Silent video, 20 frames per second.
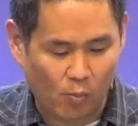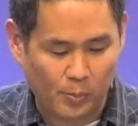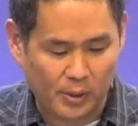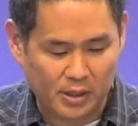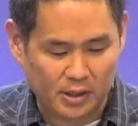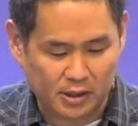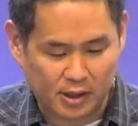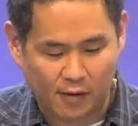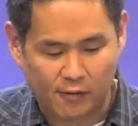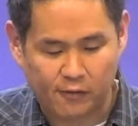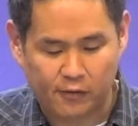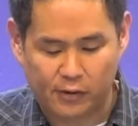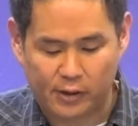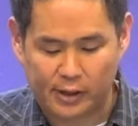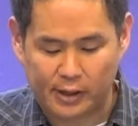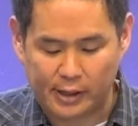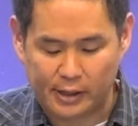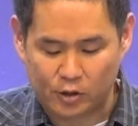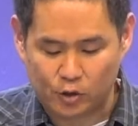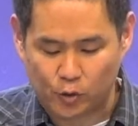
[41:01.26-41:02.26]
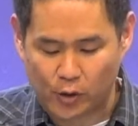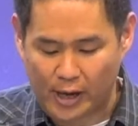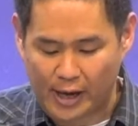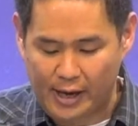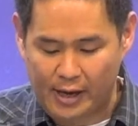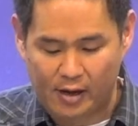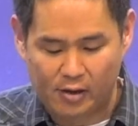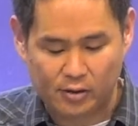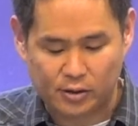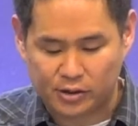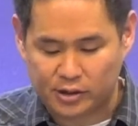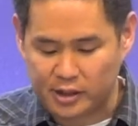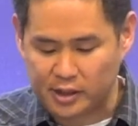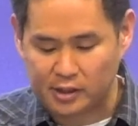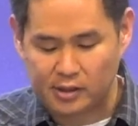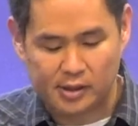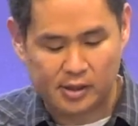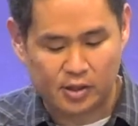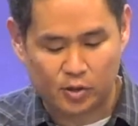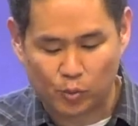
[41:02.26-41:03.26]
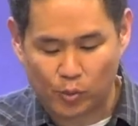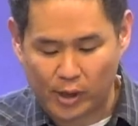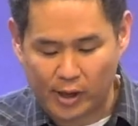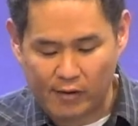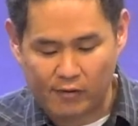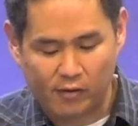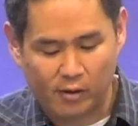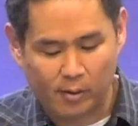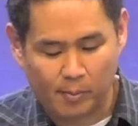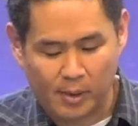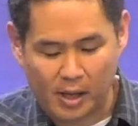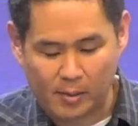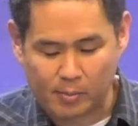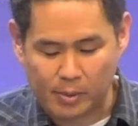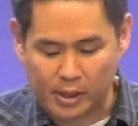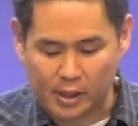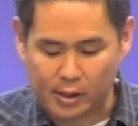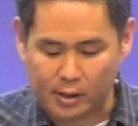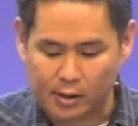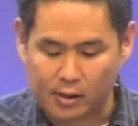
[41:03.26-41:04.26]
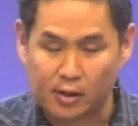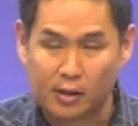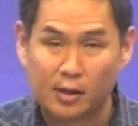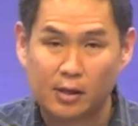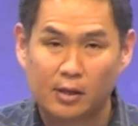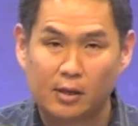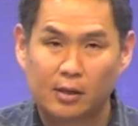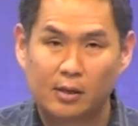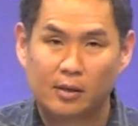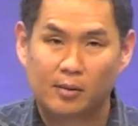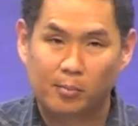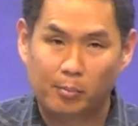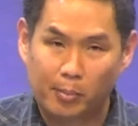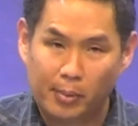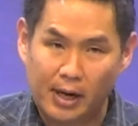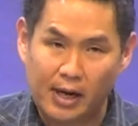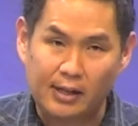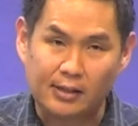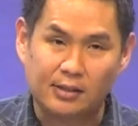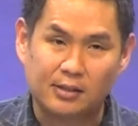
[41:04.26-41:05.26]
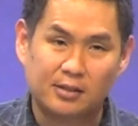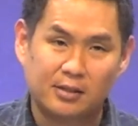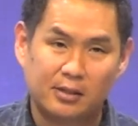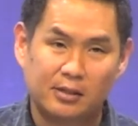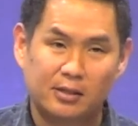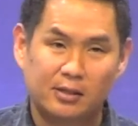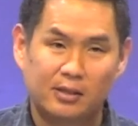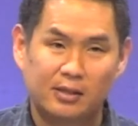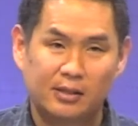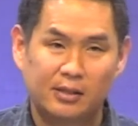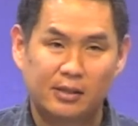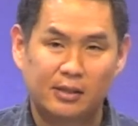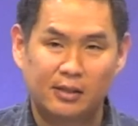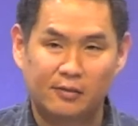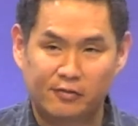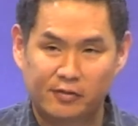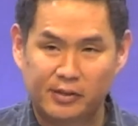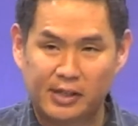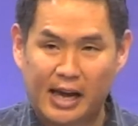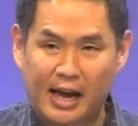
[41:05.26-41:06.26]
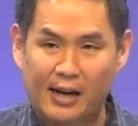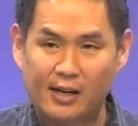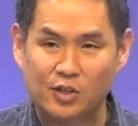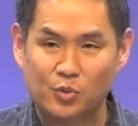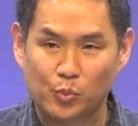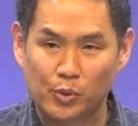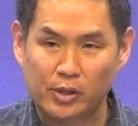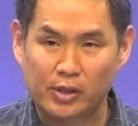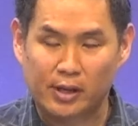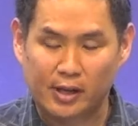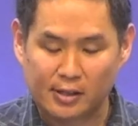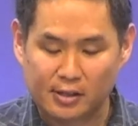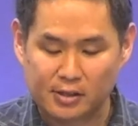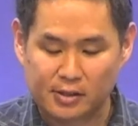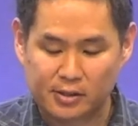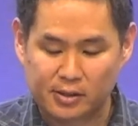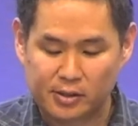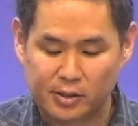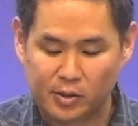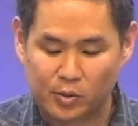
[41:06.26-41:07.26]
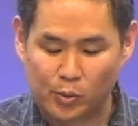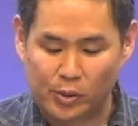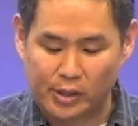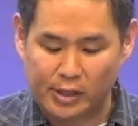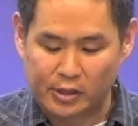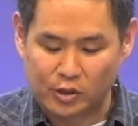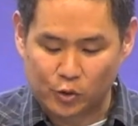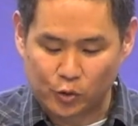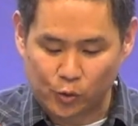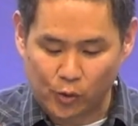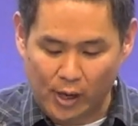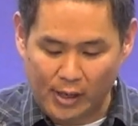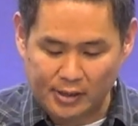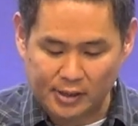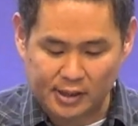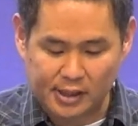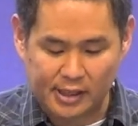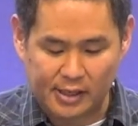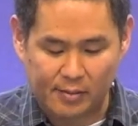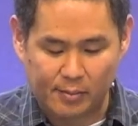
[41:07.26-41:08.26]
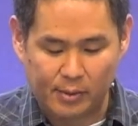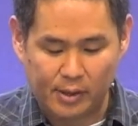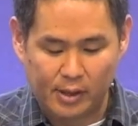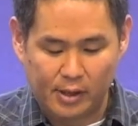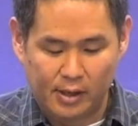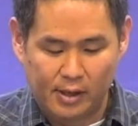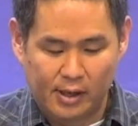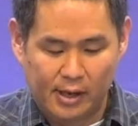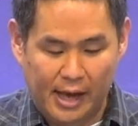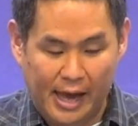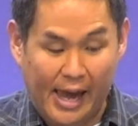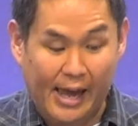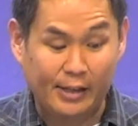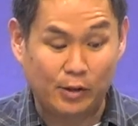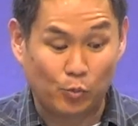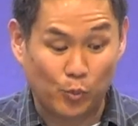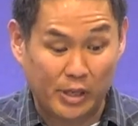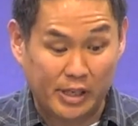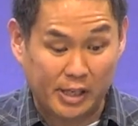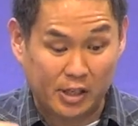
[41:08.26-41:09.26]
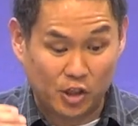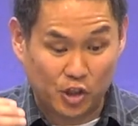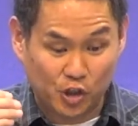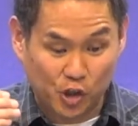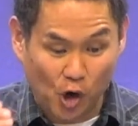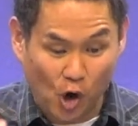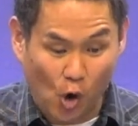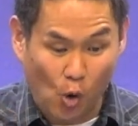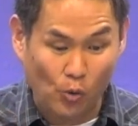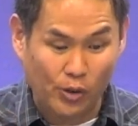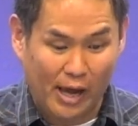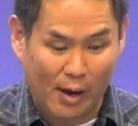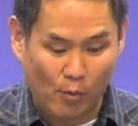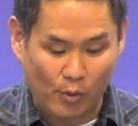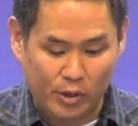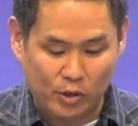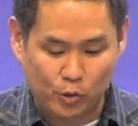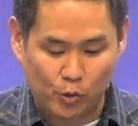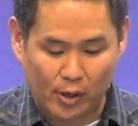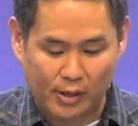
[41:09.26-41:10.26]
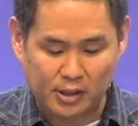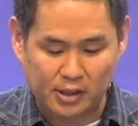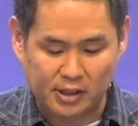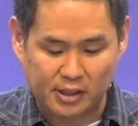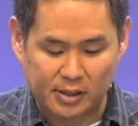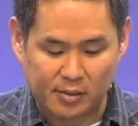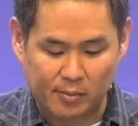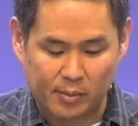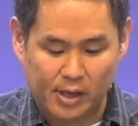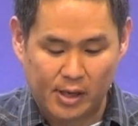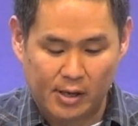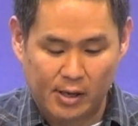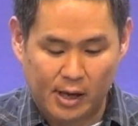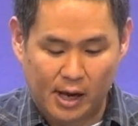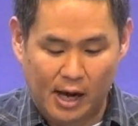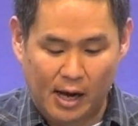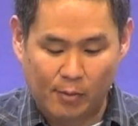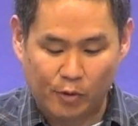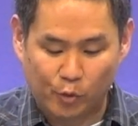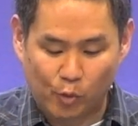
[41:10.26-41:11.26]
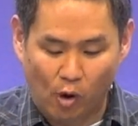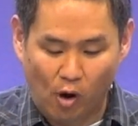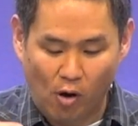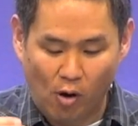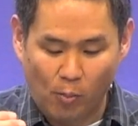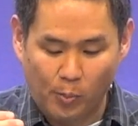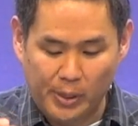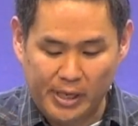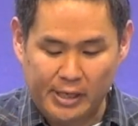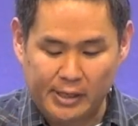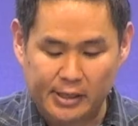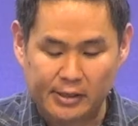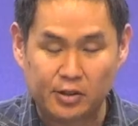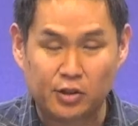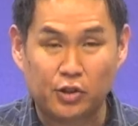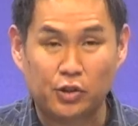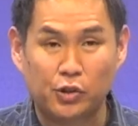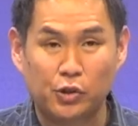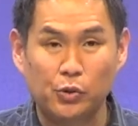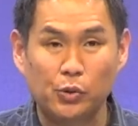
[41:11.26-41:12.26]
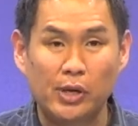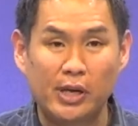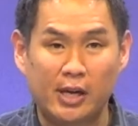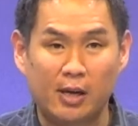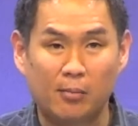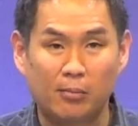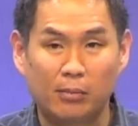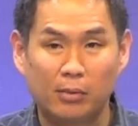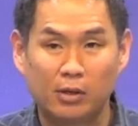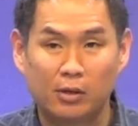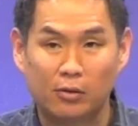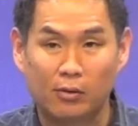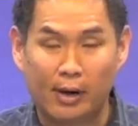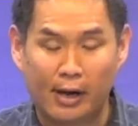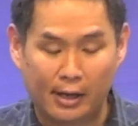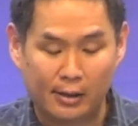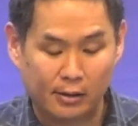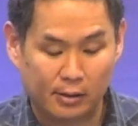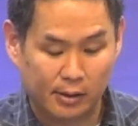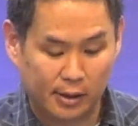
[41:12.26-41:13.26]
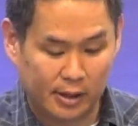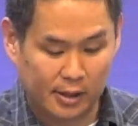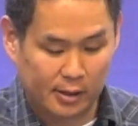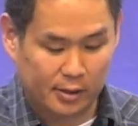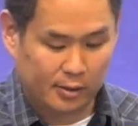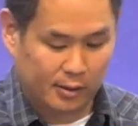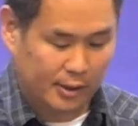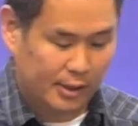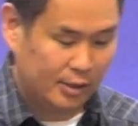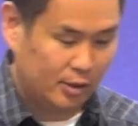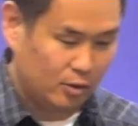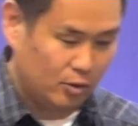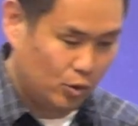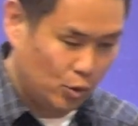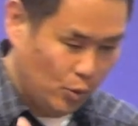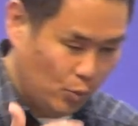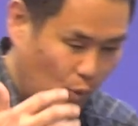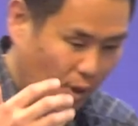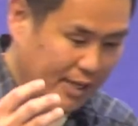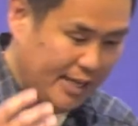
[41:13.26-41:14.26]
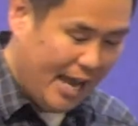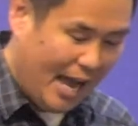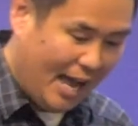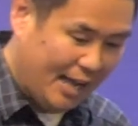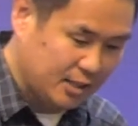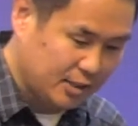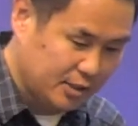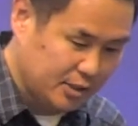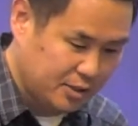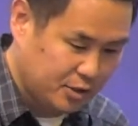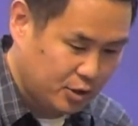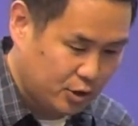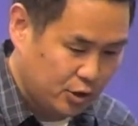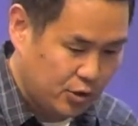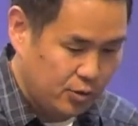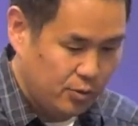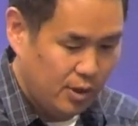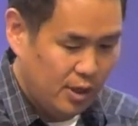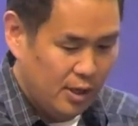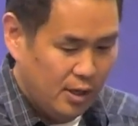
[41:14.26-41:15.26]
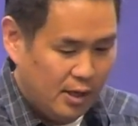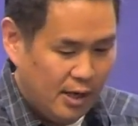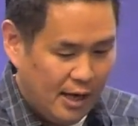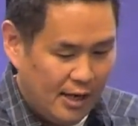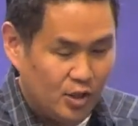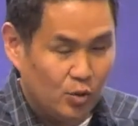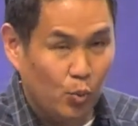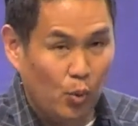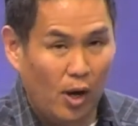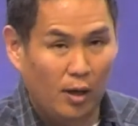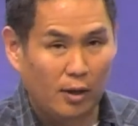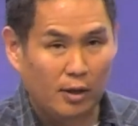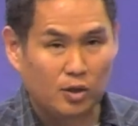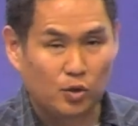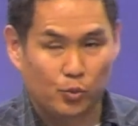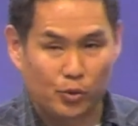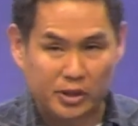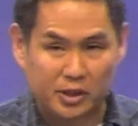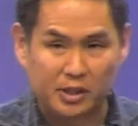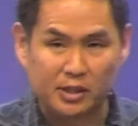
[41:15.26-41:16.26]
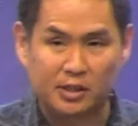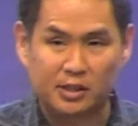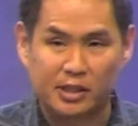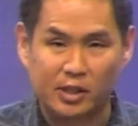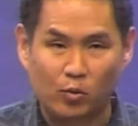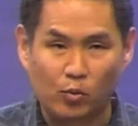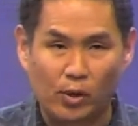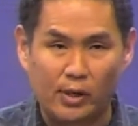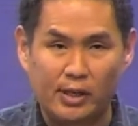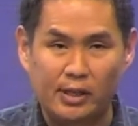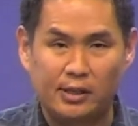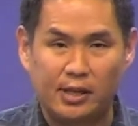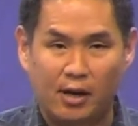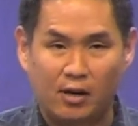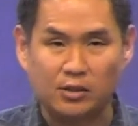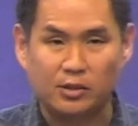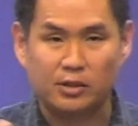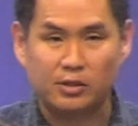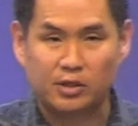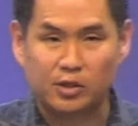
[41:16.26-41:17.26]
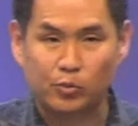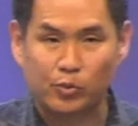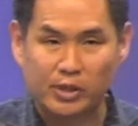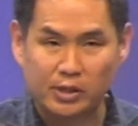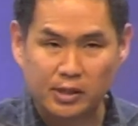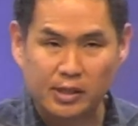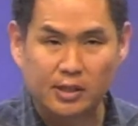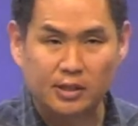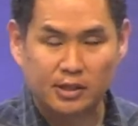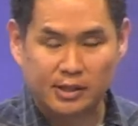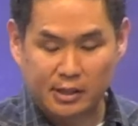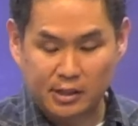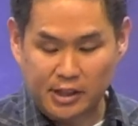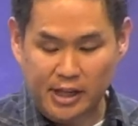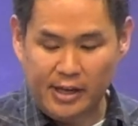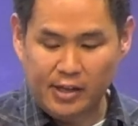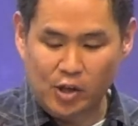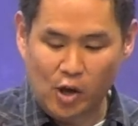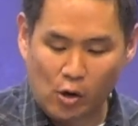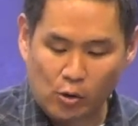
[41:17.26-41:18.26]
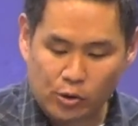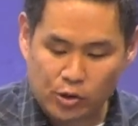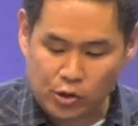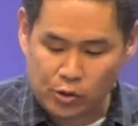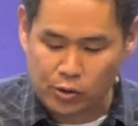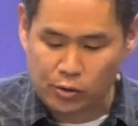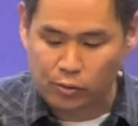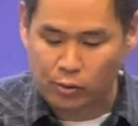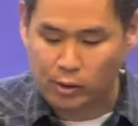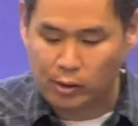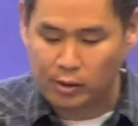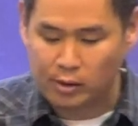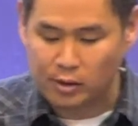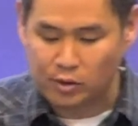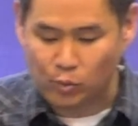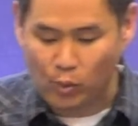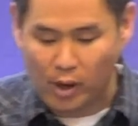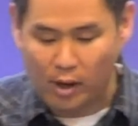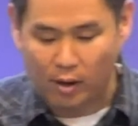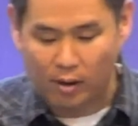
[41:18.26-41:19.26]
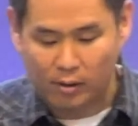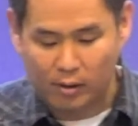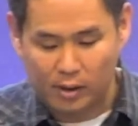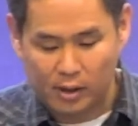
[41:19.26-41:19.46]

be suffering and trials, sickness, whatever it may be. But if God is with us, we can trust Him and we can show that we trust Him um, through our obedience to Him right? In, in doing what he asks us to, as well as resisting what he tells us to resist and say no to as well,